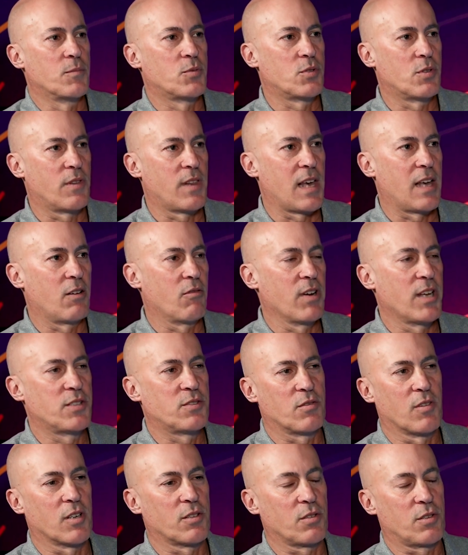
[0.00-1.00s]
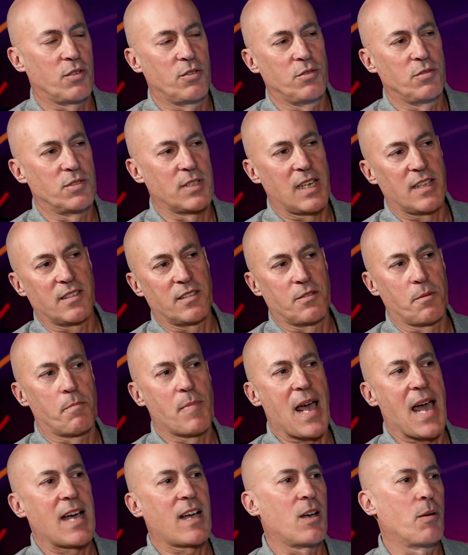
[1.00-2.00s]
so that a race director can use that as a
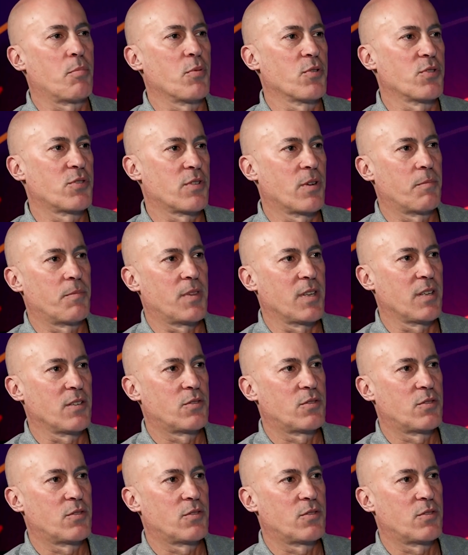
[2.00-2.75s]
backup or something.